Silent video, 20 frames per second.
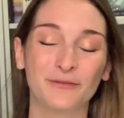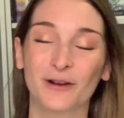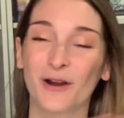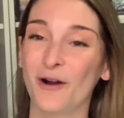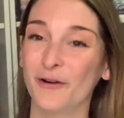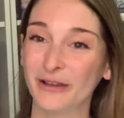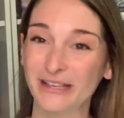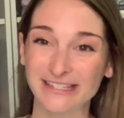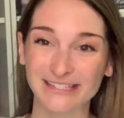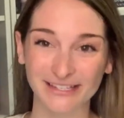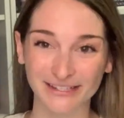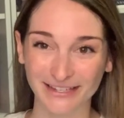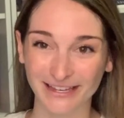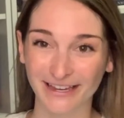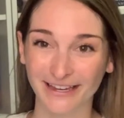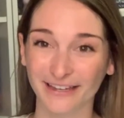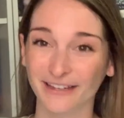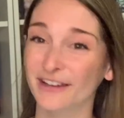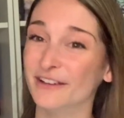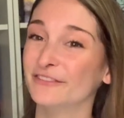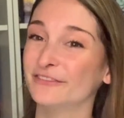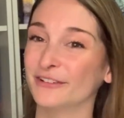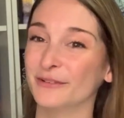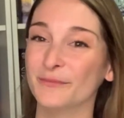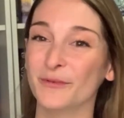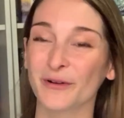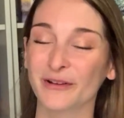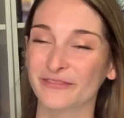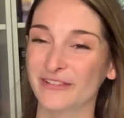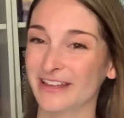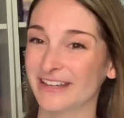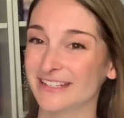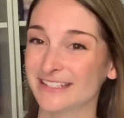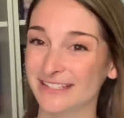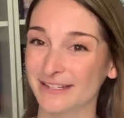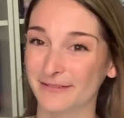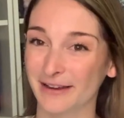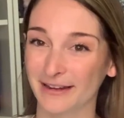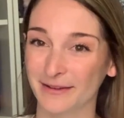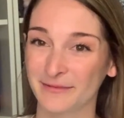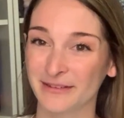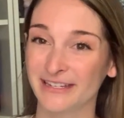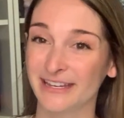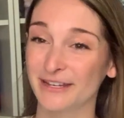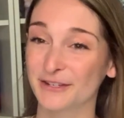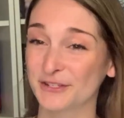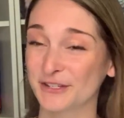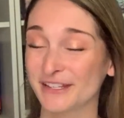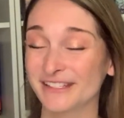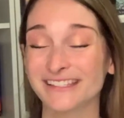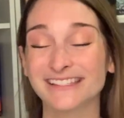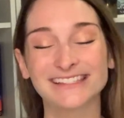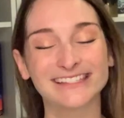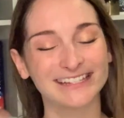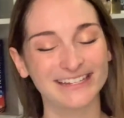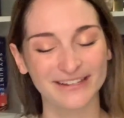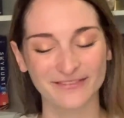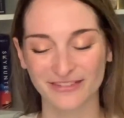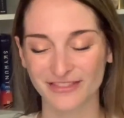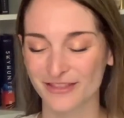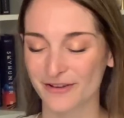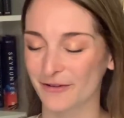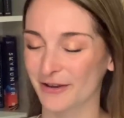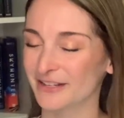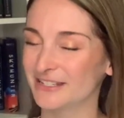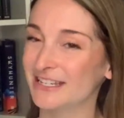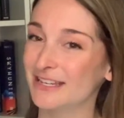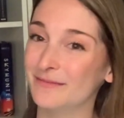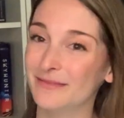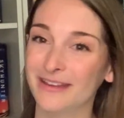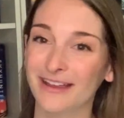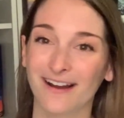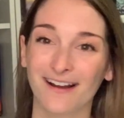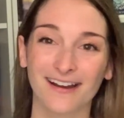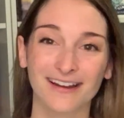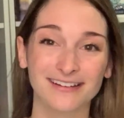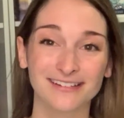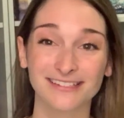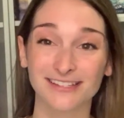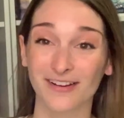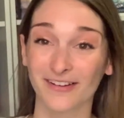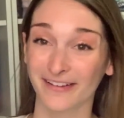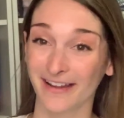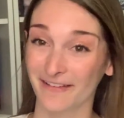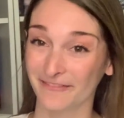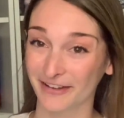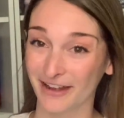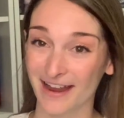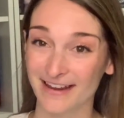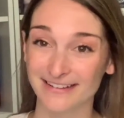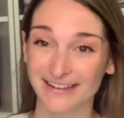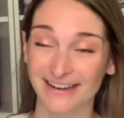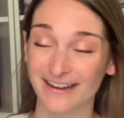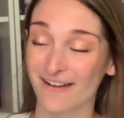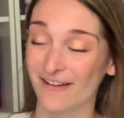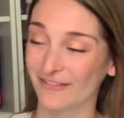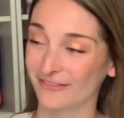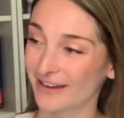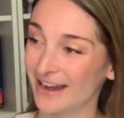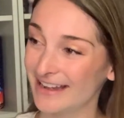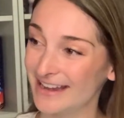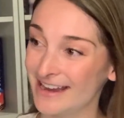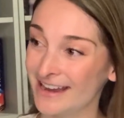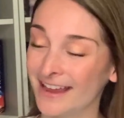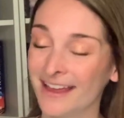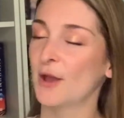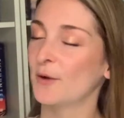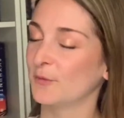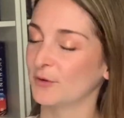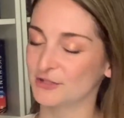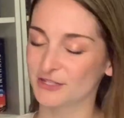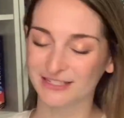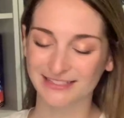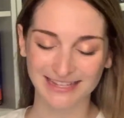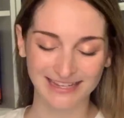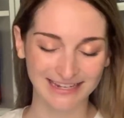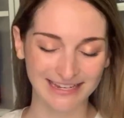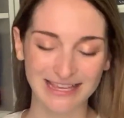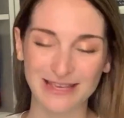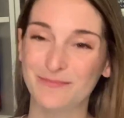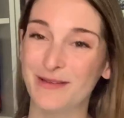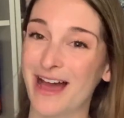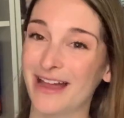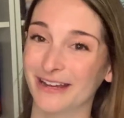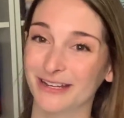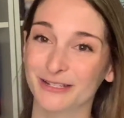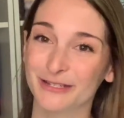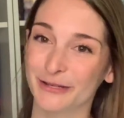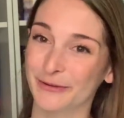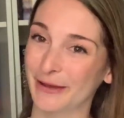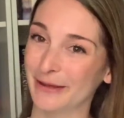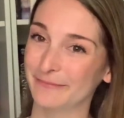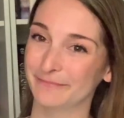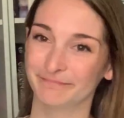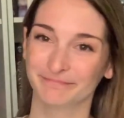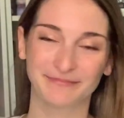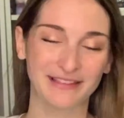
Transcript: always looking for more fantasy recommendations, even though our TBRs are never ending already. We're just going to keep adding to it.